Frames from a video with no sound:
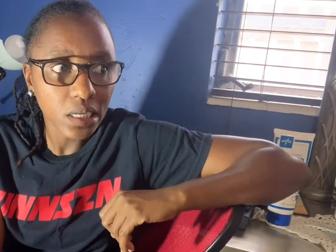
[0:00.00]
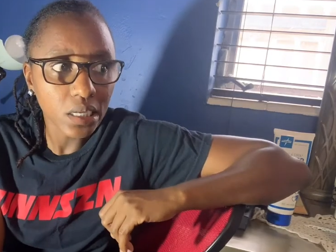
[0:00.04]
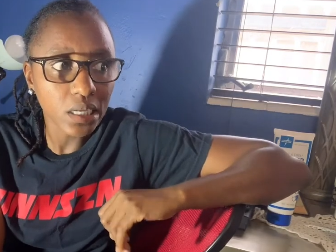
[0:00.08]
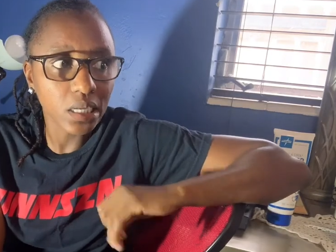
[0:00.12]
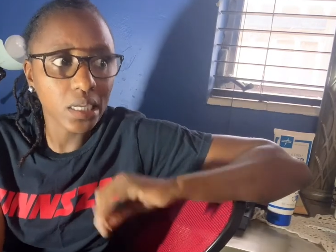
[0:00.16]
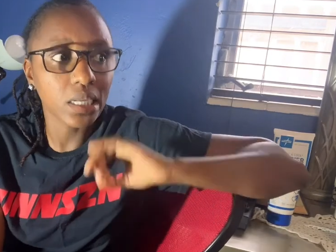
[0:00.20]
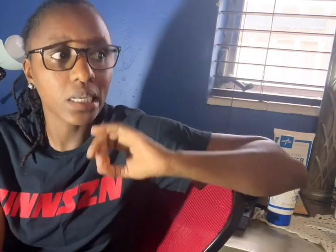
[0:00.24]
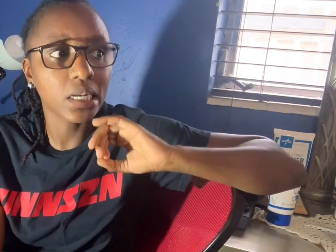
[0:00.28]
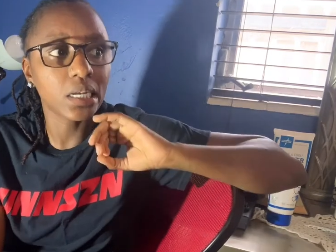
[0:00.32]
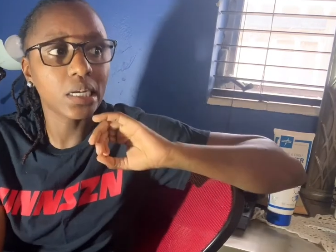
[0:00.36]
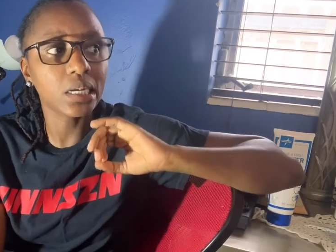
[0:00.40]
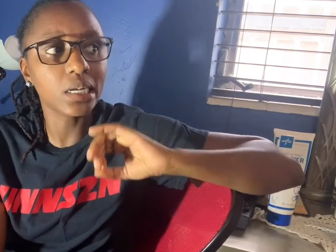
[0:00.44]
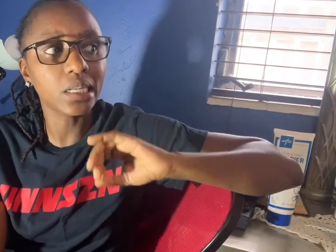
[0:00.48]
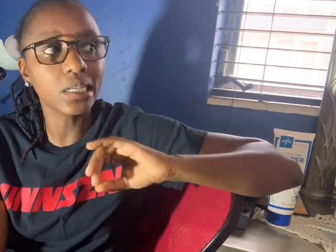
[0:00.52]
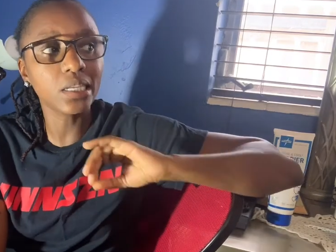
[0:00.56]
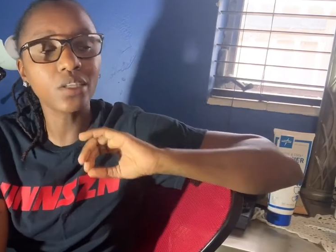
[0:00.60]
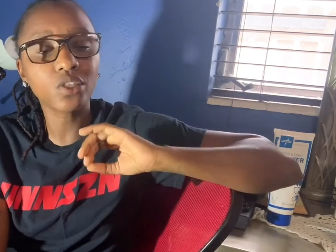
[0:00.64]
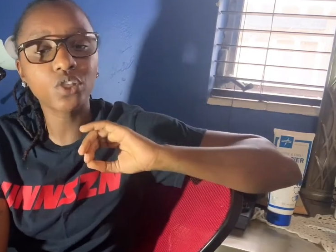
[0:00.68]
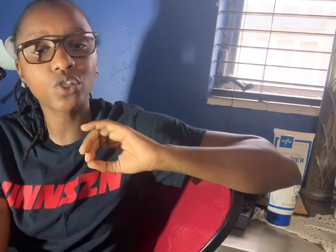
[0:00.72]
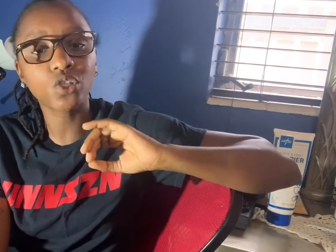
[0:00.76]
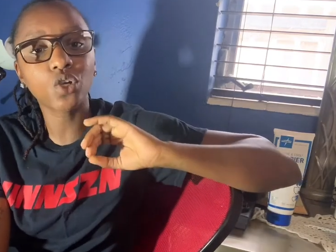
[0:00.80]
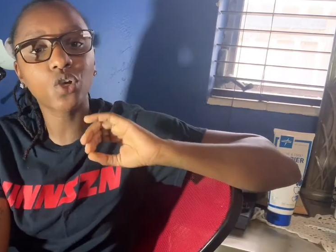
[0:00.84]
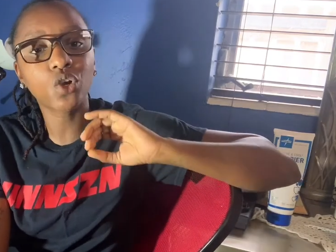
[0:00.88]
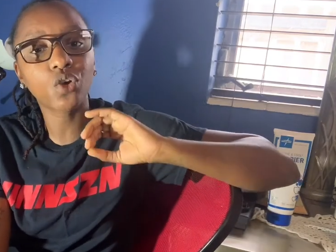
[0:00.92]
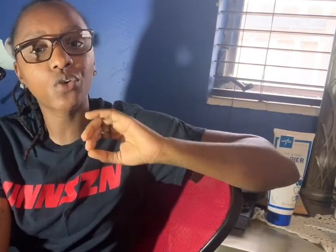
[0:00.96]
can
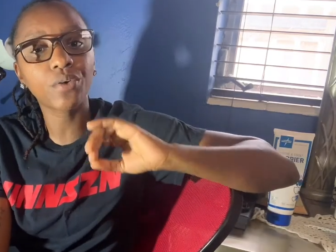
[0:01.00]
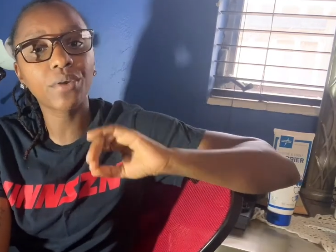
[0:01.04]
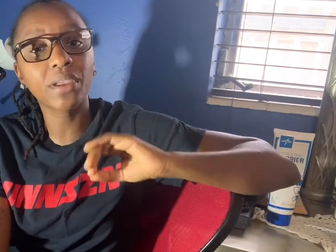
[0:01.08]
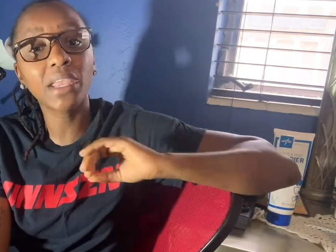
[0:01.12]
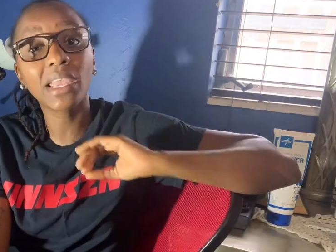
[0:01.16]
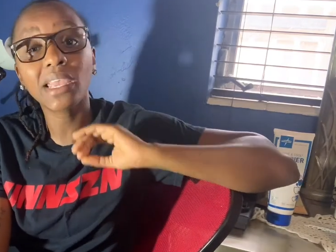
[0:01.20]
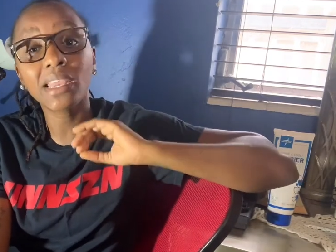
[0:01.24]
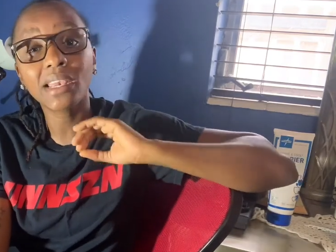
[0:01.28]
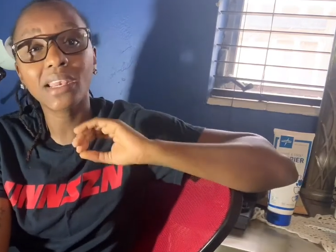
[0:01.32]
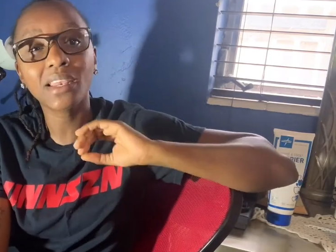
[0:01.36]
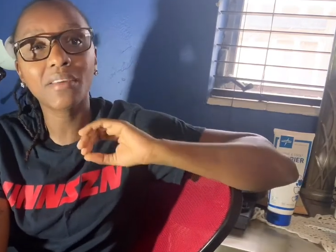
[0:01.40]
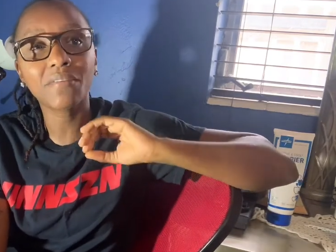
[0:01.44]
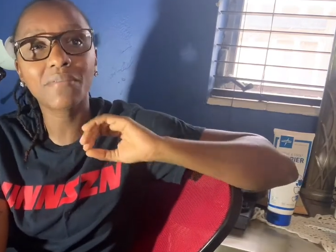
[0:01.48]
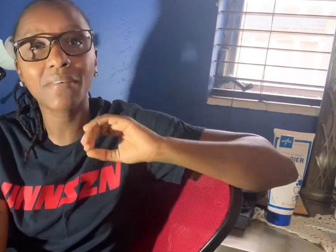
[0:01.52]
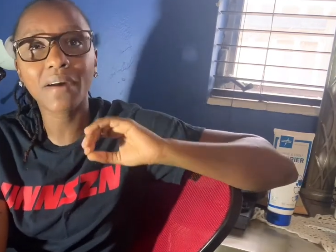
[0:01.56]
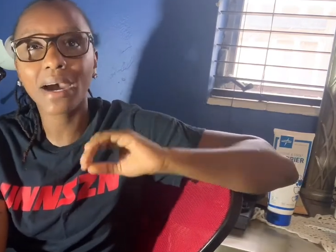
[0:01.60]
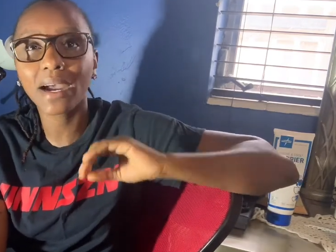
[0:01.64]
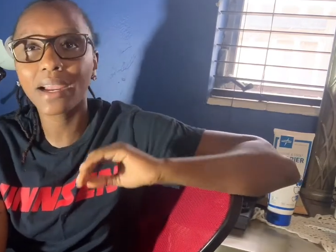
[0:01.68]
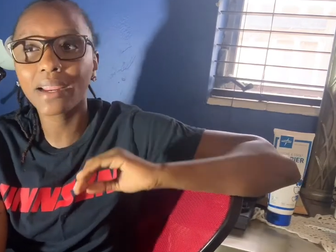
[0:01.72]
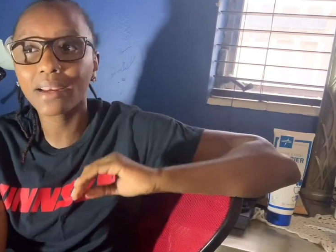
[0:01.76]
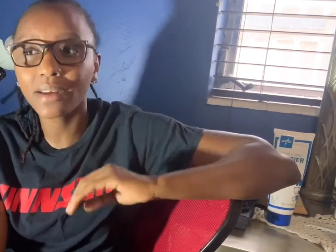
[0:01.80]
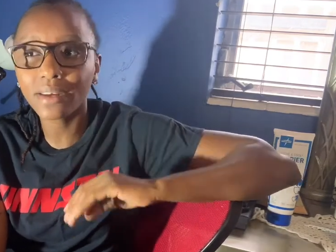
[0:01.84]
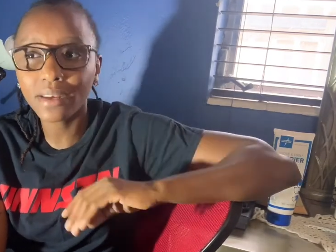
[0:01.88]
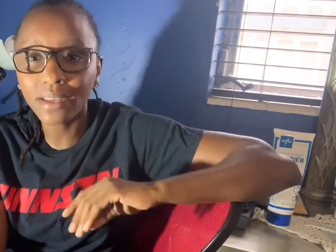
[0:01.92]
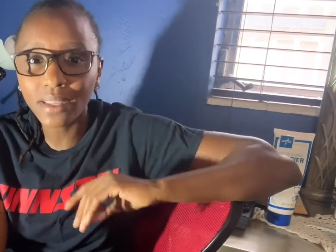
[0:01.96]
lead to creative
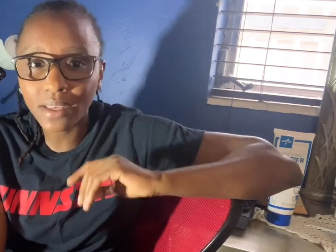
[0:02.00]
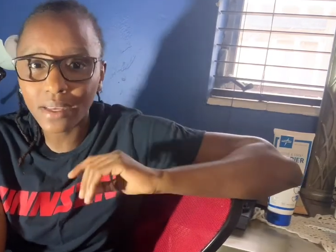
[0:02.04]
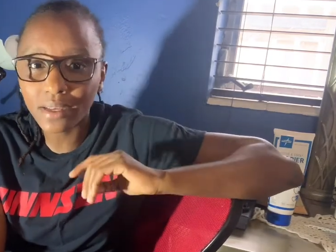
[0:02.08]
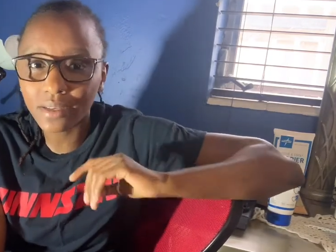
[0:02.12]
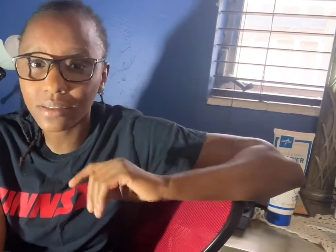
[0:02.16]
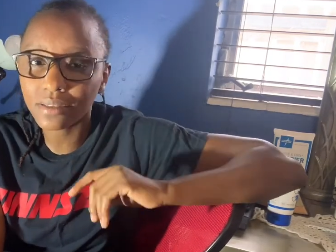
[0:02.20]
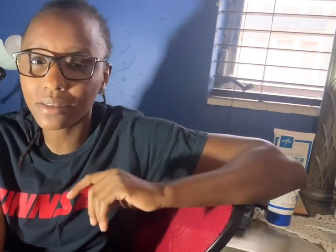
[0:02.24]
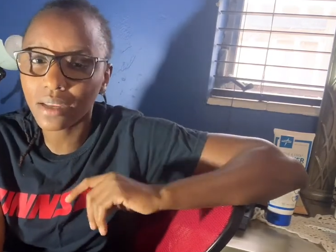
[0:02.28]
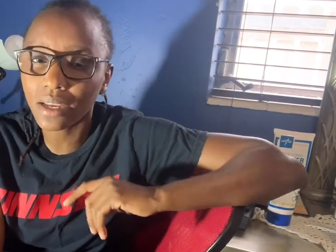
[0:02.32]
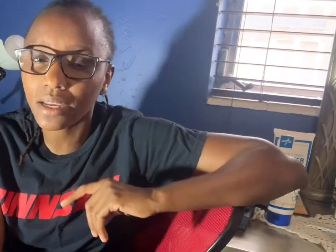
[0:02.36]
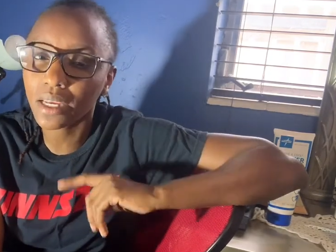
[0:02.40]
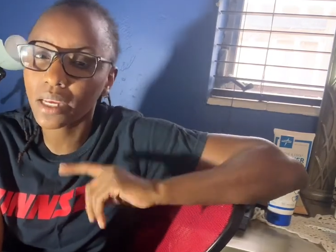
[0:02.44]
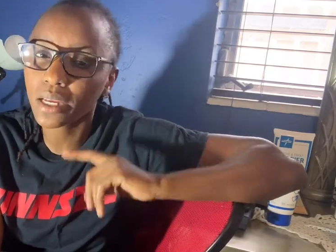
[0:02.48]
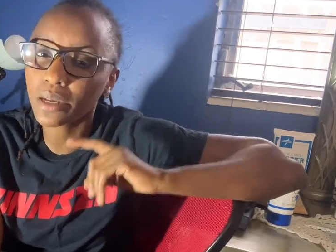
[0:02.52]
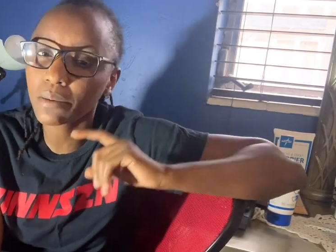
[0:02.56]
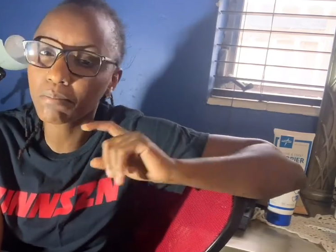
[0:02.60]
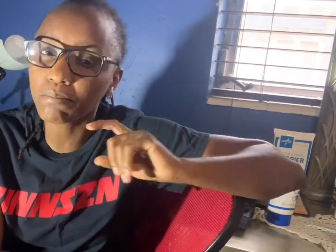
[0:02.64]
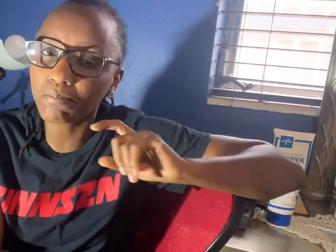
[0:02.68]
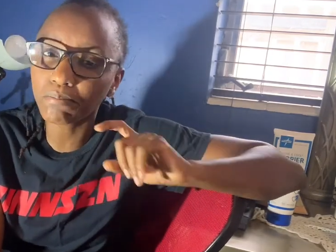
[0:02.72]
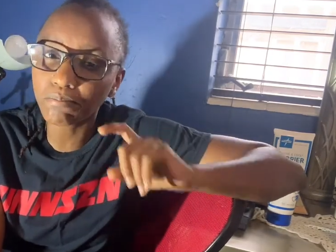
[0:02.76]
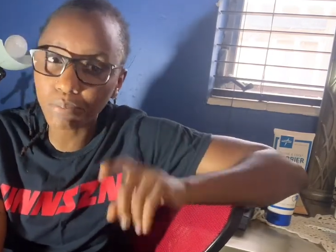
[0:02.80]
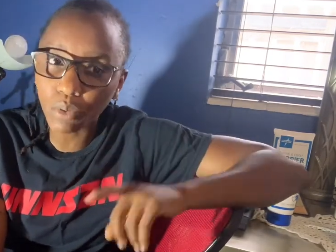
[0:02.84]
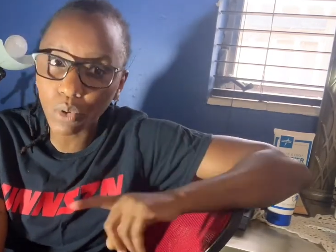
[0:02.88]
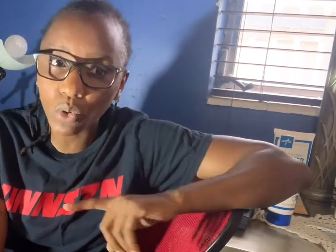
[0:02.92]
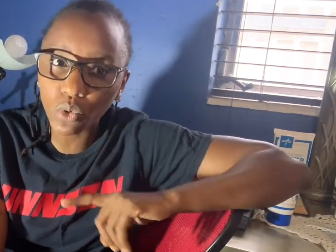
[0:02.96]
ideas that can
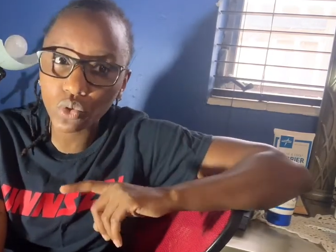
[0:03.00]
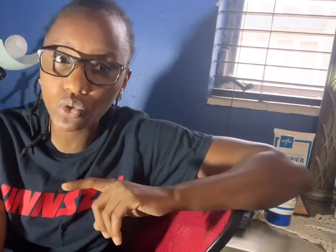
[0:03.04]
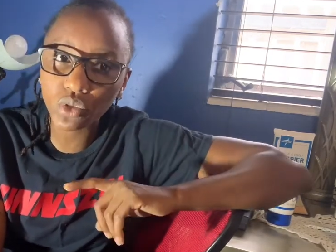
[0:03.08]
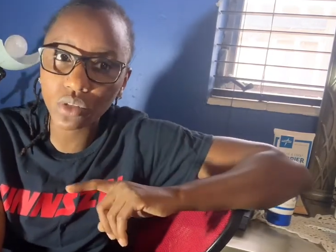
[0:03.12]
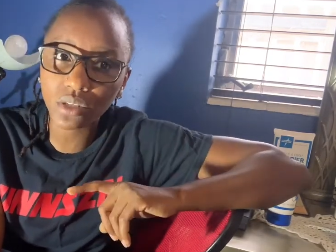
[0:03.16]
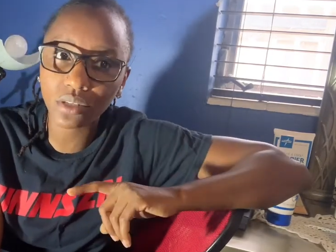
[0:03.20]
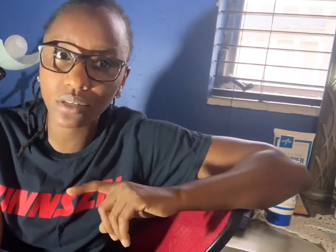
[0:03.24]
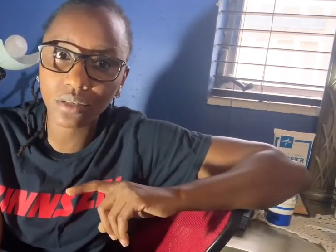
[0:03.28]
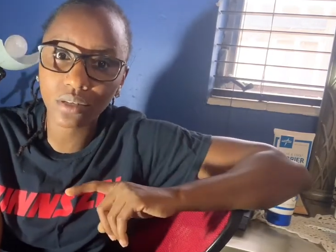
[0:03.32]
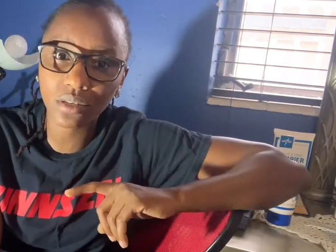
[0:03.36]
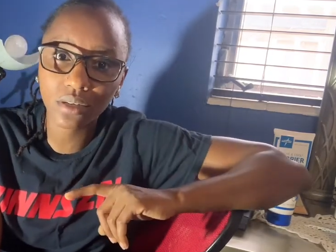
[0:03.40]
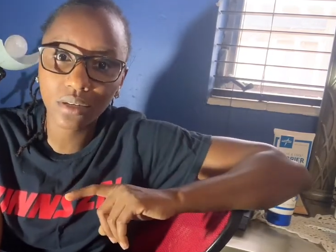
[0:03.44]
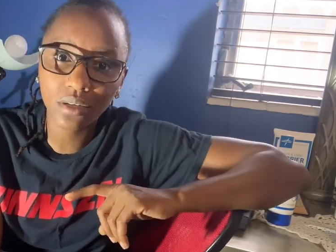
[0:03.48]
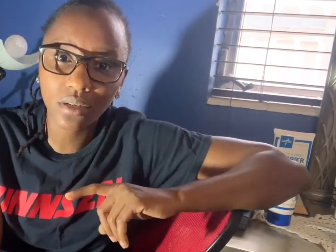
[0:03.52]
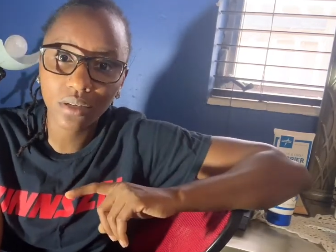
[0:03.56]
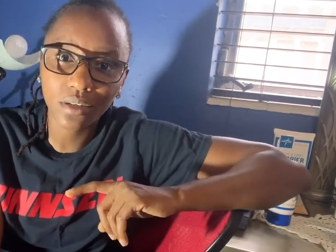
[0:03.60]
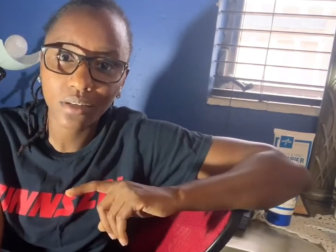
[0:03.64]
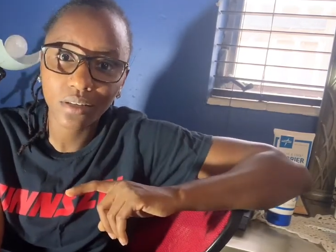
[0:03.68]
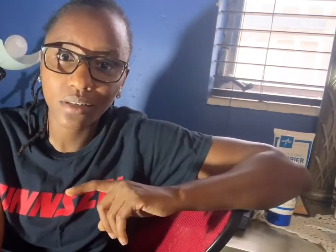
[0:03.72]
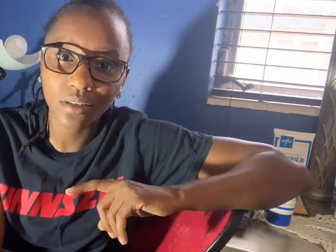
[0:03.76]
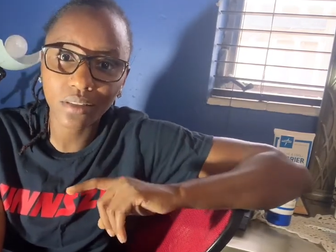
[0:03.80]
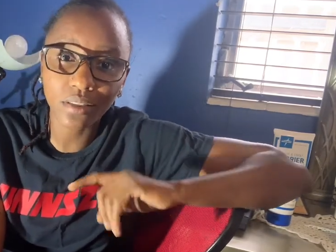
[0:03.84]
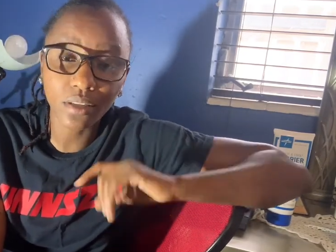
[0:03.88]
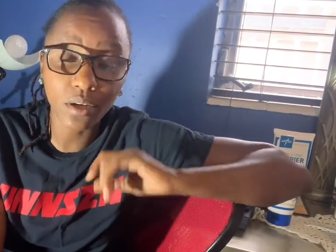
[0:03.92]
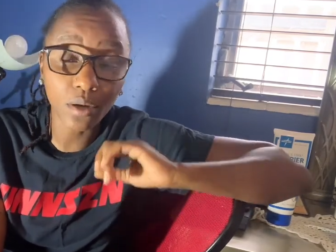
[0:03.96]
boost
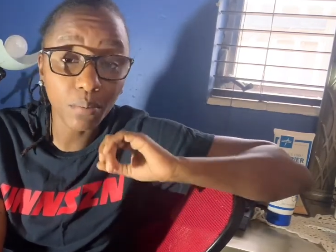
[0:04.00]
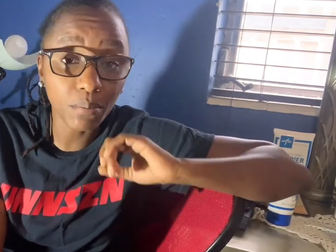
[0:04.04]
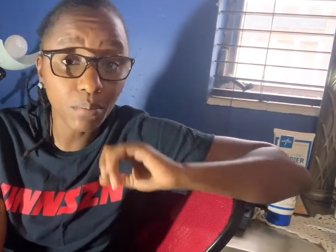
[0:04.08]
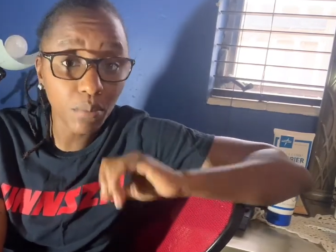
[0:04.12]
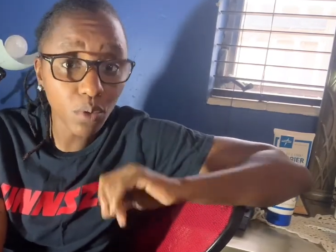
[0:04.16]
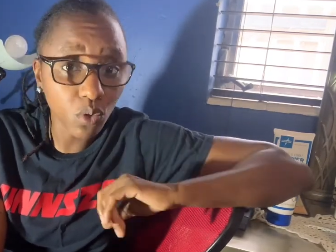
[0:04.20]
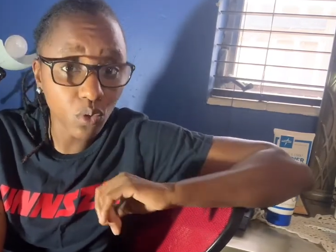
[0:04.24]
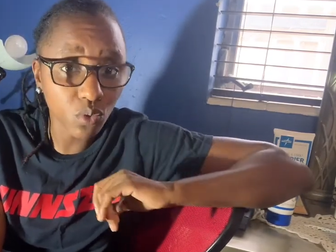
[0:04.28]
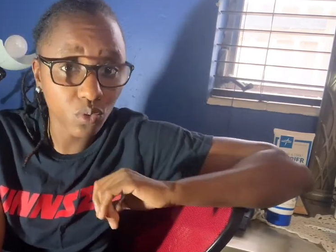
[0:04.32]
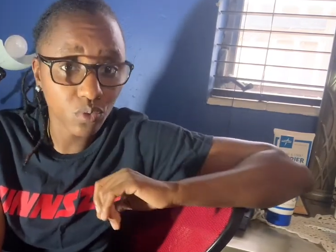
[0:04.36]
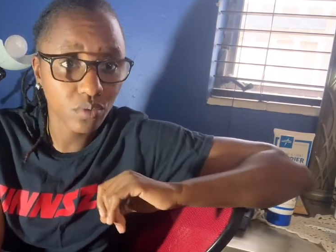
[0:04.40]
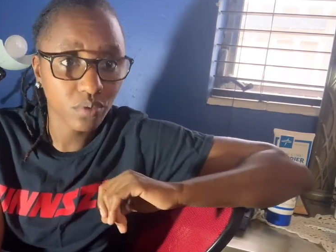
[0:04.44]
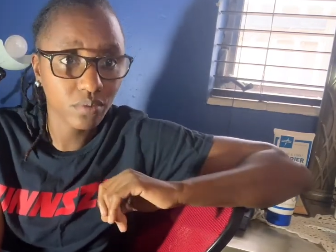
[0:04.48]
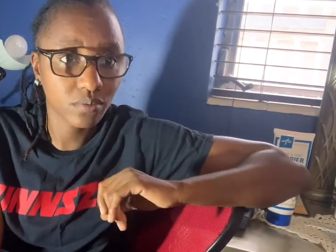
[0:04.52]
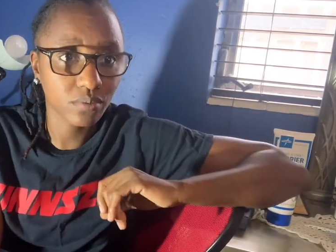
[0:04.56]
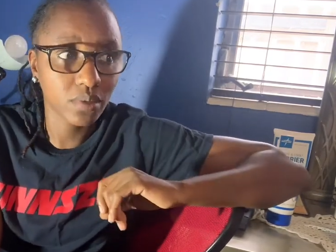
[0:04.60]
their mood.